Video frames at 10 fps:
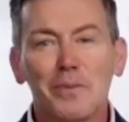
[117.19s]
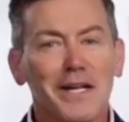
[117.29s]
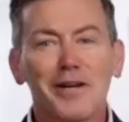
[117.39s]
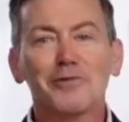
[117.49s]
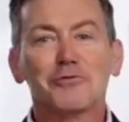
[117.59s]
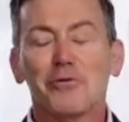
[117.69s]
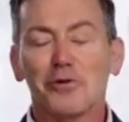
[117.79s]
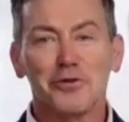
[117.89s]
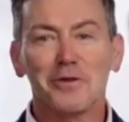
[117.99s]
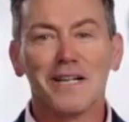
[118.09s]
Here's what we're
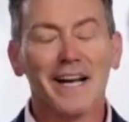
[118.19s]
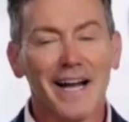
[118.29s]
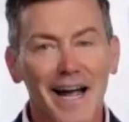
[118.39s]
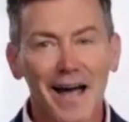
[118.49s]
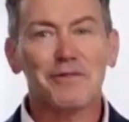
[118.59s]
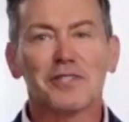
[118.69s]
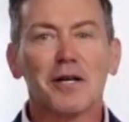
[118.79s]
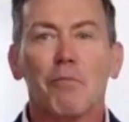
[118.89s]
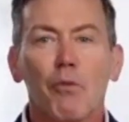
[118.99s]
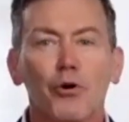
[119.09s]
doing." And I had this like
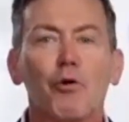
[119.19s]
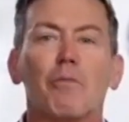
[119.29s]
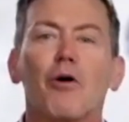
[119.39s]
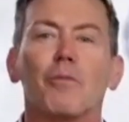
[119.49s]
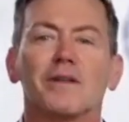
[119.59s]
moral moment.